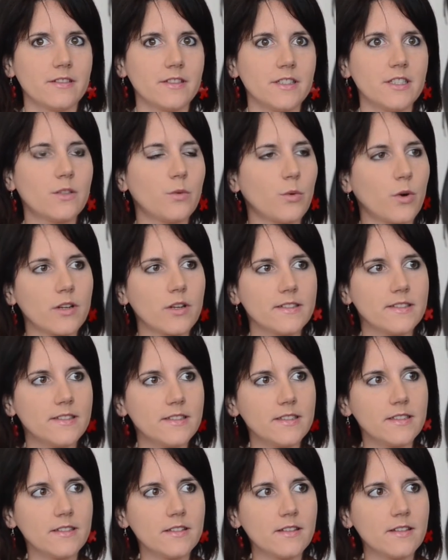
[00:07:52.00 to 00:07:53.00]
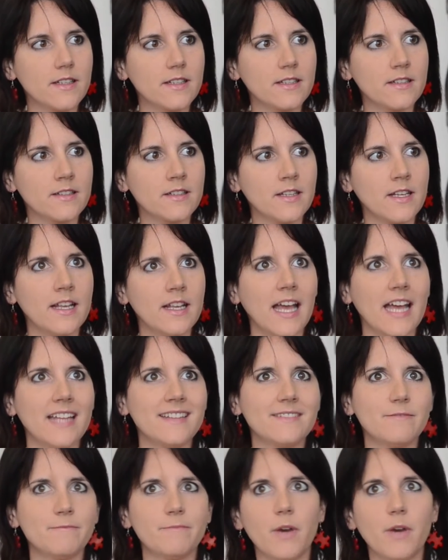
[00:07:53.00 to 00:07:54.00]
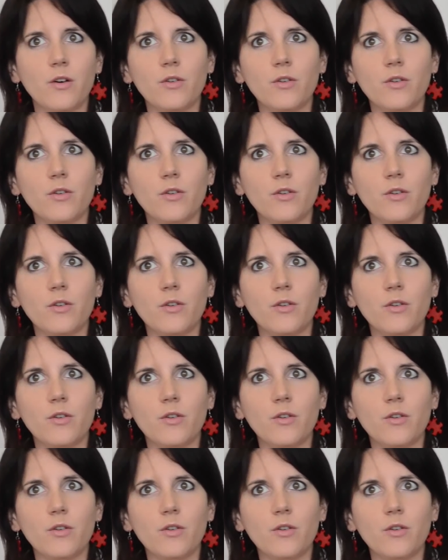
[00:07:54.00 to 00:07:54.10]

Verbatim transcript: equality then and